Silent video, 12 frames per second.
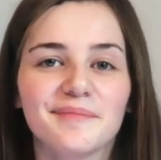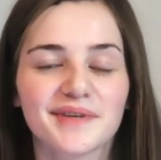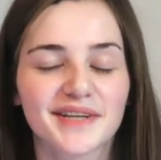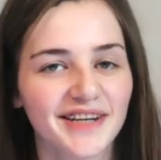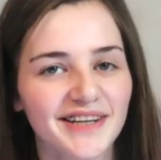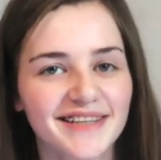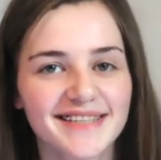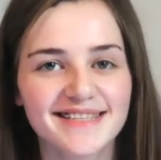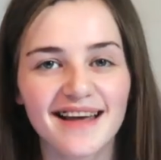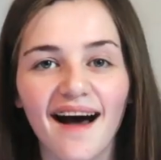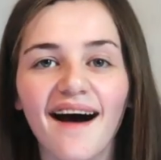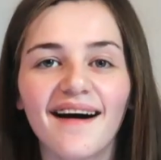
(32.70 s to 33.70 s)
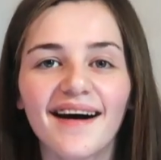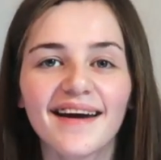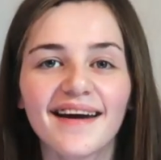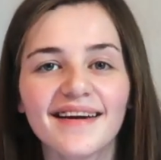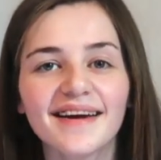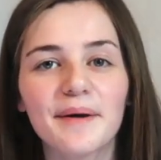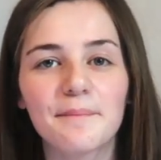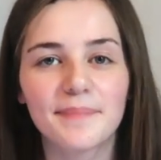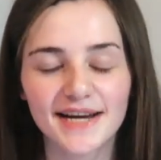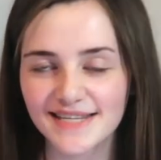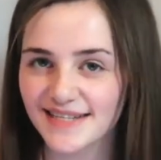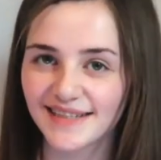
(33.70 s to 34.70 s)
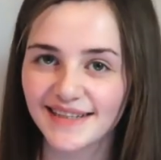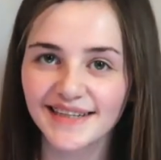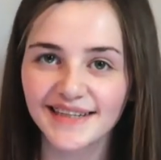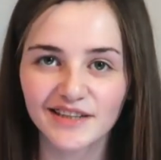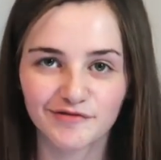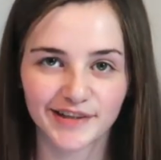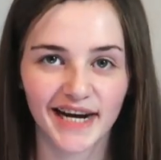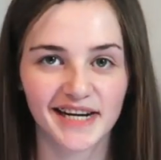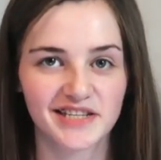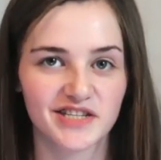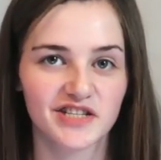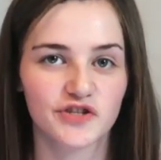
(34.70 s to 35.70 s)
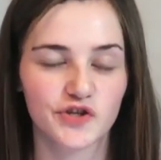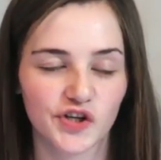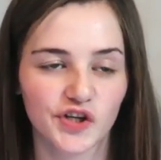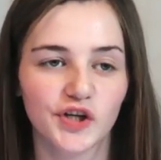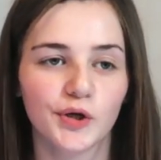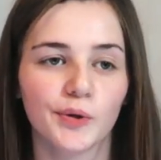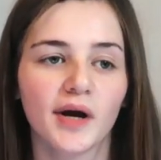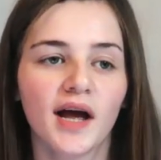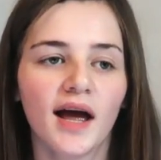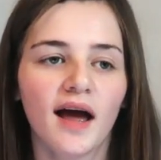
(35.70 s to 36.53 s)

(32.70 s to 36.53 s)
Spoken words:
because I basically reacted to